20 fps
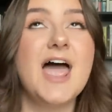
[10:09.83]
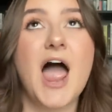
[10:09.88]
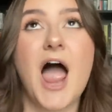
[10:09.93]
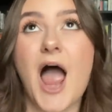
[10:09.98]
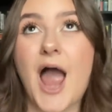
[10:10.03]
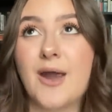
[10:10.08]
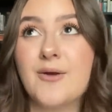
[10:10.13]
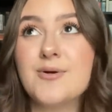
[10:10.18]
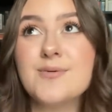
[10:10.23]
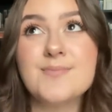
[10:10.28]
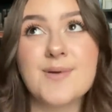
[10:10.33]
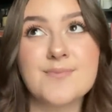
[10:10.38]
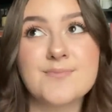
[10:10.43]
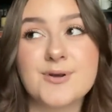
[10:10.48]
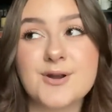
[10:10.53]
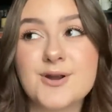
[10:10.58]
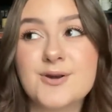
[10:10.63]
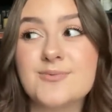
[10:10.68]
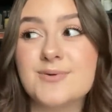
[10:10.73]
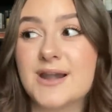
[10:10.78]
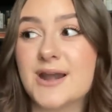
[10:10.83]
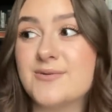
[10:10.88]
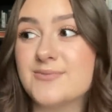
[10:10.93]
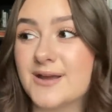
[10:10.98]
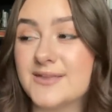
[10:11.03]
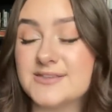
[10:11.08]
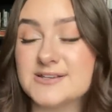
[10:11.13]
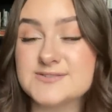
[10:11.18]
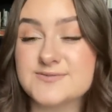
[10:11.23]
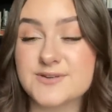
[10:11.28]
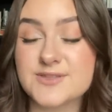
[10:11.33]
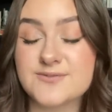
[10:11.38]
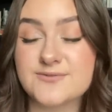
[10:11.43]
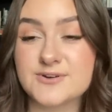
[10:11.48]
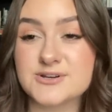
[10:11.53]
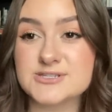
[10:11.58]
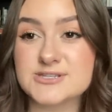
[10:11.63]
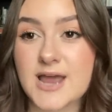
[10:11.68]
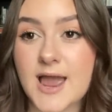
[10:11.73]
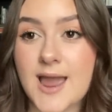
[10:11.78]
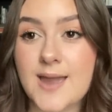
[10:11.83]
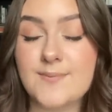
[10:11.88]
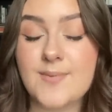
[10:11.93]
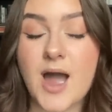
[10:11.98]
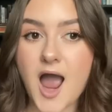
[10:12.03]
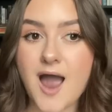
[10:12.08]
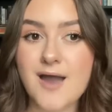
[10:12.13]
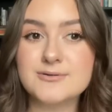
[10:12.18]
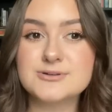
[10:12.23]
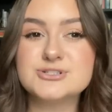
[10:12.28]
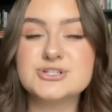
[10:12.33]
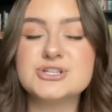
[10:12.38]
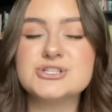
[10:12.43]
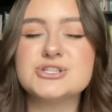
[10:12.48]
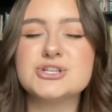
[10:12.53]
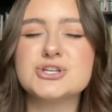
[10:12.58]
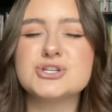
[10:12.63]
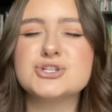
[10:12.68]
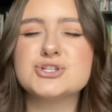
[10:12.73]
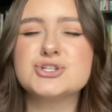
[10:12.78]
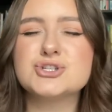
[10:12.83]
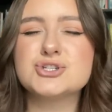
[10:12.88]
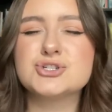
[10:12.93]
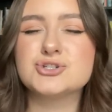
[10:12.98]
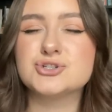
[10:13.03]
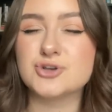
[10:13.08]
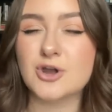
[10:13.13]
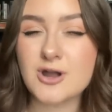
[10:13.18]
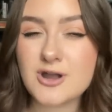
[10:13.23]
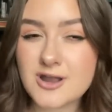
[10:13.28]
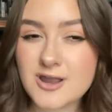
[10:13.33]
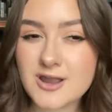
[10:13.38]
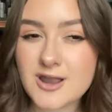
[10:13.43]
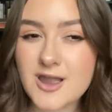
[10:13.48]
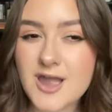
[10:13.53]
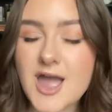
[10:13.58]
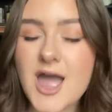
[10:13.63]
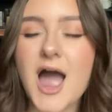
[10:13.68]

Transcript: I remember when I read this for the first time, I was just shook.